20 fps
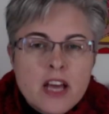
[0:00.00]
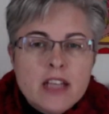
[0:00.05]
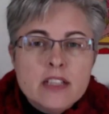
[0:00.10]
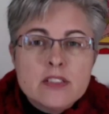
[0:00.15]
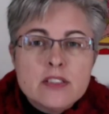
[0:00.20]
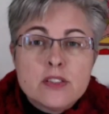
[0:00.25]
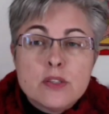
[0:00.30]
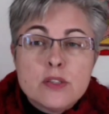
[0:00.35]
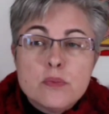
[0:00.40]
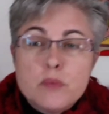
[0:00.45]
a
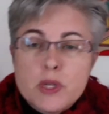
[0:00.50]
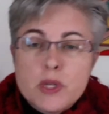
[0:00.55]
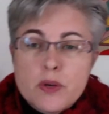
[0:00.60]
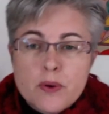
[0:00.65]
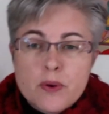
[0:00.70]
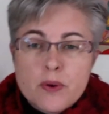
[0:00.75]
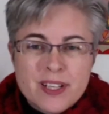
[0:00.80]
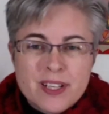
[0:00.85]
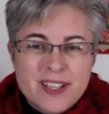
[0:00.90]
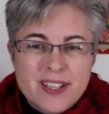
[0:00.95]
Zoom
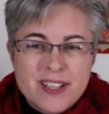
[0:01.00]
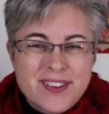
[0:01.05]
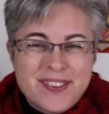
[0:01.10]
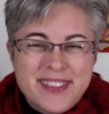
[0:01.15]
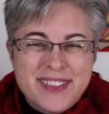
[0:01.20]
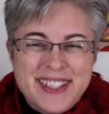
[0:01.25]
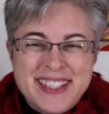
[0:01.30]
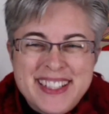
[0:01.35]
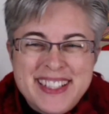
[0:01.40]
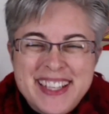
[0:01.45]
recording
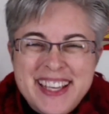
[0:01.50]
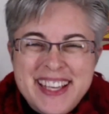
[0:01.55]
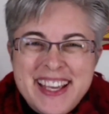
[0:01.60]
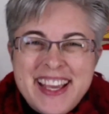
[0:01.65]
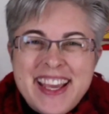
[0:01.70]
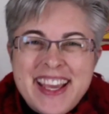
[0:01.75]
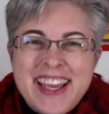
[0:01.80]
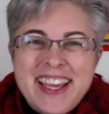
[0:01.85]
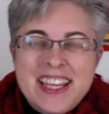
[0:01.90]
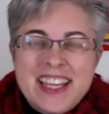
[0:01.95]
going,
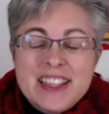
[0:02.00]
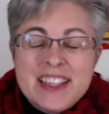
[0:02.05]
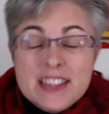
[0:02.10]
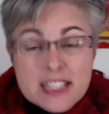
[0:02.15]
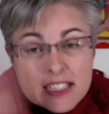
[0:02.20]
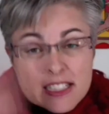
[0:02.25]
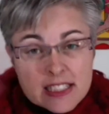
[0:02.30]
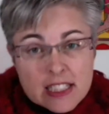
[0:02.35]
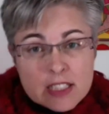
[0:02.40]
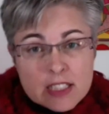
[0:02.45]
and
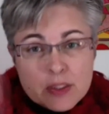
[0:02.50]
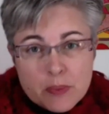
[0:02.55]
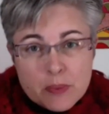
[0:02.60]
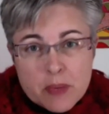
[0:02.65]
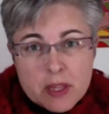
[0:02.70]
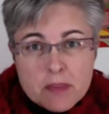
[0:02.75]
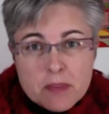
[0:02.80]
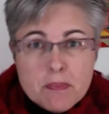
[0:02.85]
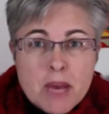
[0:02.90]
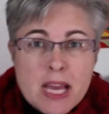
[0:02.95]
this is
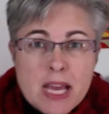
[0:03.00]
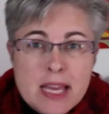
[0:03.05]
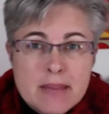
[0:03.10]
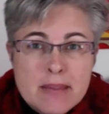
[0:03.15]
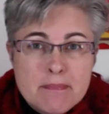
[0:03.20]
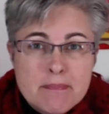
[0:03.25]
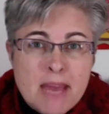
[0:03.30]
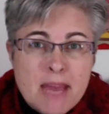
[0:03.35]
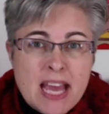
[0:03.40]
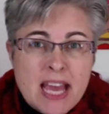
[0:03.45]
with my
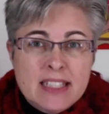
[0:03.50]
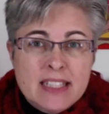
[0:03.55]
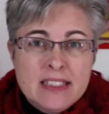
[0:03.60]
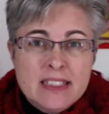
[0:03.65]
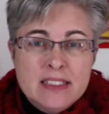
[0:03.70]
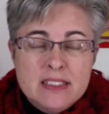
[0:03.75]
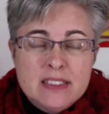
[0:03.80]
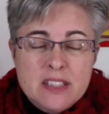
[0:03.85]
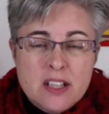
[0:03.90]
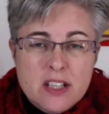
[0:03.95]

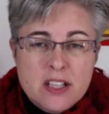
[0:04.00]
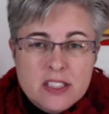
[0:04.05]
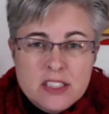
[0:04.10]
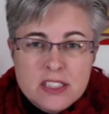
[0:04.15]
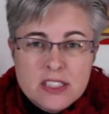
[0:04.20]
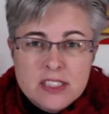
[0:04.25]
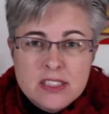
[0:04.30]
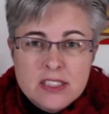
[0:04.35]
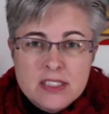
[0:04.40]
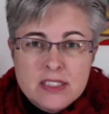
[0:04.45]

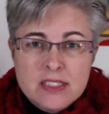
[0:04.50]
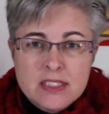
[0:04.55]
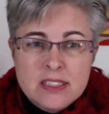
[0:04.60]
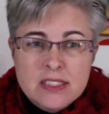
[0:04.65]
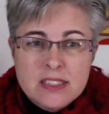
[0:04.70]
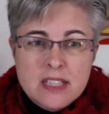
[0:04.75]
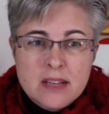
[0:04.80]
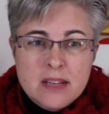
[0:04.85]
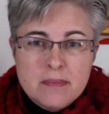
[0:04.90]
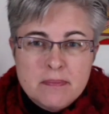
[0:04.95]

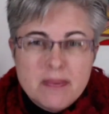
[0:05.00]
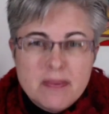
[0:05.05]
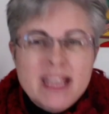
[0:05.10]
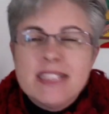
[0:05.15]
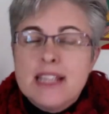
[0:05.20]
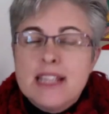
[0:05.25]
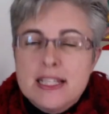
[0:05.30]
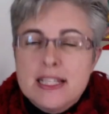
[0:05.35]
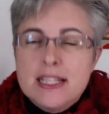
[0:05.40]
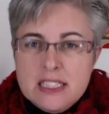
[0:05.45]
Macintosh's, my
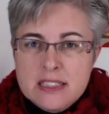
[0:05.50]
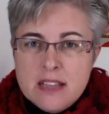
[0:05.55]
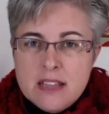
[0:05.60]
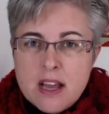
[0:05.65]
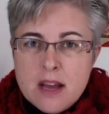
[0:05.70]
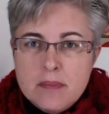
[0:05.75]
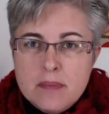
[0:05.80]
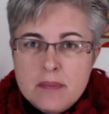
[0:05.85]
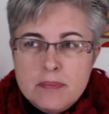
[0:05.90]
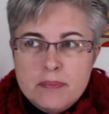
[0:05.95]

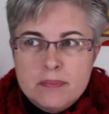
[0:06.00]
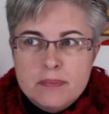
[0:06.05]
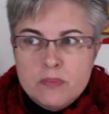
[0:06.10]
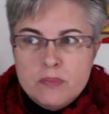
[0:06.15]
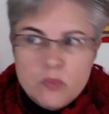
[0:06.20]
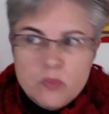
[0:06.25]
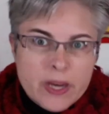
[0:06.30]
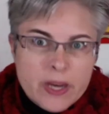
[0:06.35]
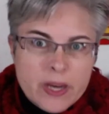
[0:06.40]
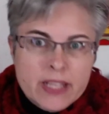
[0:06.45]
desktop
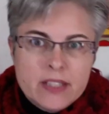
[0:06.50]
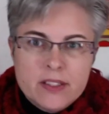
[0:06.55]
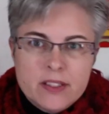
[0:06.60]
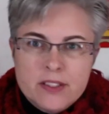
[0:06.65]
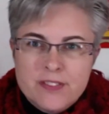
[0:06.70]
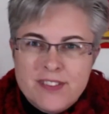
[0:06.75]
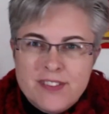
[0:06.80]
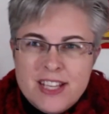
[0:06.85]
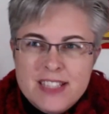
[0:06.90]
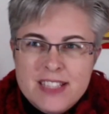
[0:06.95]
regular
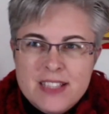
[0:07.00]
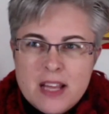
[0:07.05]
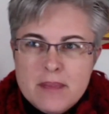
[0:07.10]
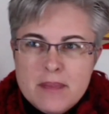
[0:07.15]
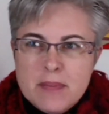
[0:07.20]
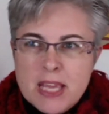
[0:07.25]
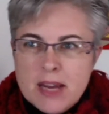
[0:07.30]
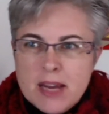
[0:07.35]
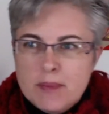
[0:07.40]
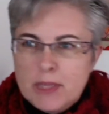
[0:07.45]

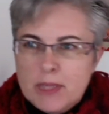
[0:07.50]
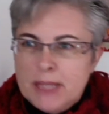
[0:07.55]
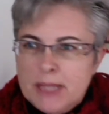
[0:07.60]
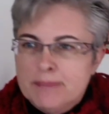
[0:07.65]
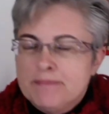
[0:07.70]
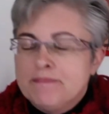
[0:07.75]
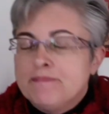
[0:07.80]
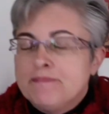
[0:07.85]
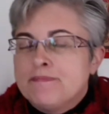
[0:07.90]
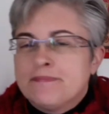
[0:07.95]
FaceTime camera.
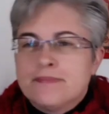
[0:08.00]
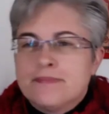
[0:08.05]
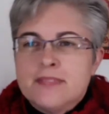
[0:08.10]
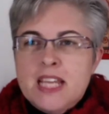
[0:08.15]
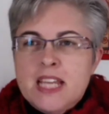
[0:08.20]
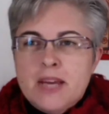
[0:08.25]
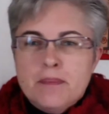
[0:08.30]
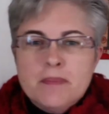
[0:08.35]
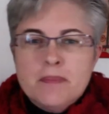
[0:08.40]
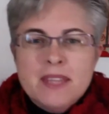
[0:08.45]

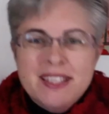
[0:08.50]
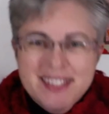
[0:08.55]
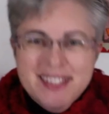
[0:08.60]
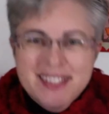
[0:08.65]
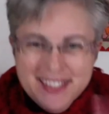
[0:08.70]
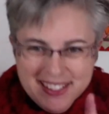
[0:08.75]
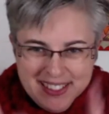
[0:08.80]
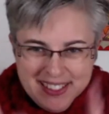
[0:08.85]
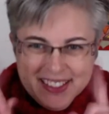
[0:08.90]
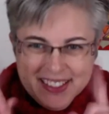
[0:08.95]
Now,
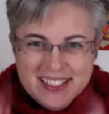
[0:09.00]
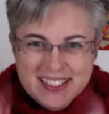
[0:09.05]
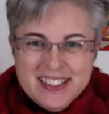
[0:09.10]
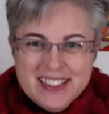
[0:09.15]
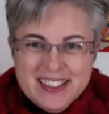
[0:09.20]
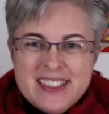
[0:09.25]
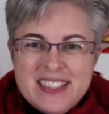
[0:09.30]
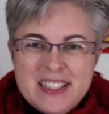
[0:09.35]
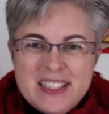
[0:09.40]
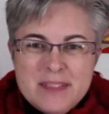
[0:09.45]

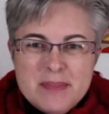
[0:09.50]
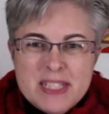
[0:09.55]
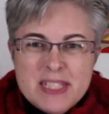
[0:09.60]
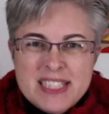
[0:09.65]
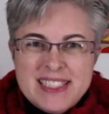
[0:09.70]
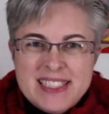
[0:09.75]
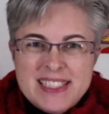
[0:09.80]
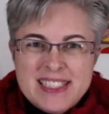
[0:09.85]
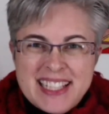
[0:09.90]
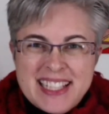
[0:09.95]
give me a
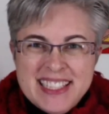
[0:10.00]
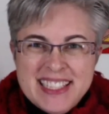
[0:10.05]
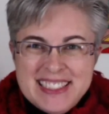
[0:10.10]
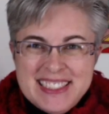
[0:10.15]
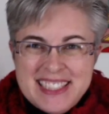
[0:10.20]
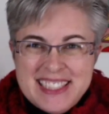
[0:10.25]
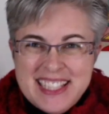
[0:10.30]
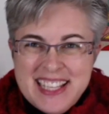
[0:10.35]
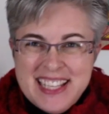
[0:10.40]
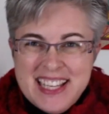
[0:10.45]

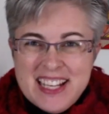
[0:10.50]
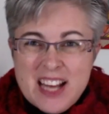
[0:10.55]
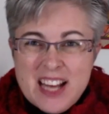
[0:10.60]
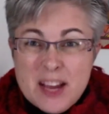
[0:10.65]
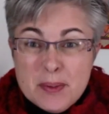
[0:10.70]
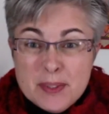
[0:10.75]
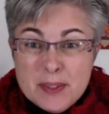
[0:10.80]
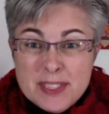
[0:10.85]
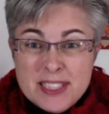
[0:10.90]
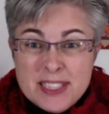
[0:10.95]
second and
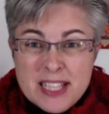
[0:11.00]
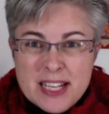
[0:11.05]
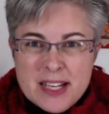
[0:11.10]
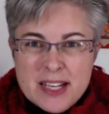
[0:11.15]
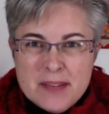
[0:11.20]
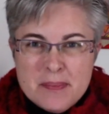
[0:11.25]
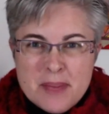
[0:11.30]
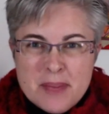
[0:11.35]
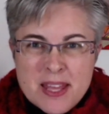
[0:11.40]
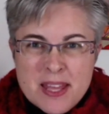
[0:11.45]
I will set
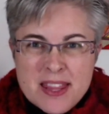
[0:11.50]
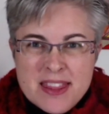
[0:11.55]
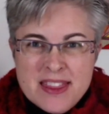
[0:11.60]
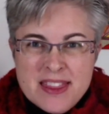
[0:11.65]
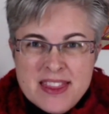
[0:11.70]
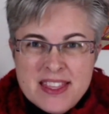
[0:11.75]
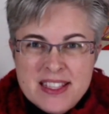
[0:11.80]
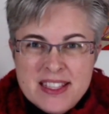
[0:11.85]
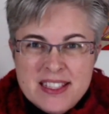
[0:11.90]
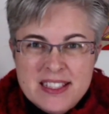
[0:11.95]
up
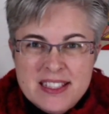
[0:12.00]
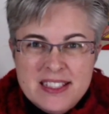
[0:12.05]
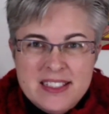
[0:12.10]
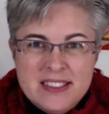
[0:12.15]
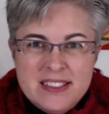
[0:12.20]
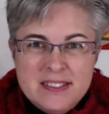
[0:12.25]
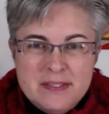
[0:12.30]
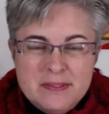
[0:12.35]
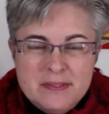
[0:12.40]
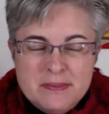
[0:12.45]

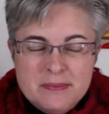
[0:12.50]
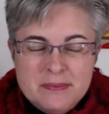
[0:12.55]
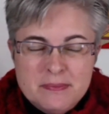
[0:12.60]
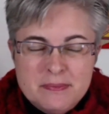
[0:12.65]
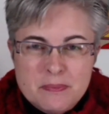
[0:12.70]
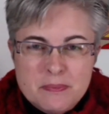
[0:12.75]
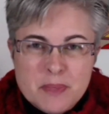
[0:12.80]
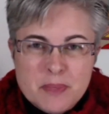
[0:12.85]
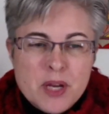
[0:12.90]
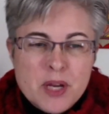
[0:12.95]
the
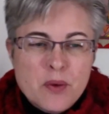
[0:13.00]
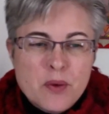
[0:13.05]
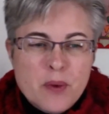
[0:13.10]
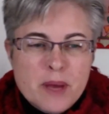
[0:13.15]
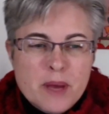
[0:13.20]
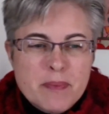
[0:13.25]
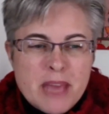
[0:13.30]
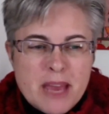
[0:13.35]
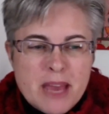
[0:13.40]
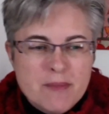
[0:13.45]
Brio
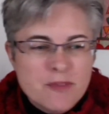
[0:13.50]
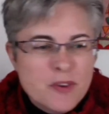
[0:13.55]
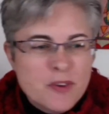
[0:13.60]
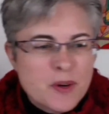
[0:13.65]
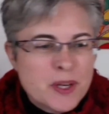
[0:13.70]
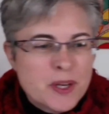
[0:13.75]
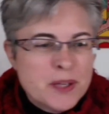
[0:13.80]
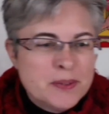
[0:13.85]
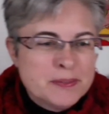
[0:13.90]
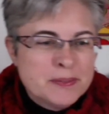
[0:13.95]
webcam
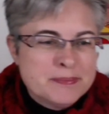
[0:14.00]
for you.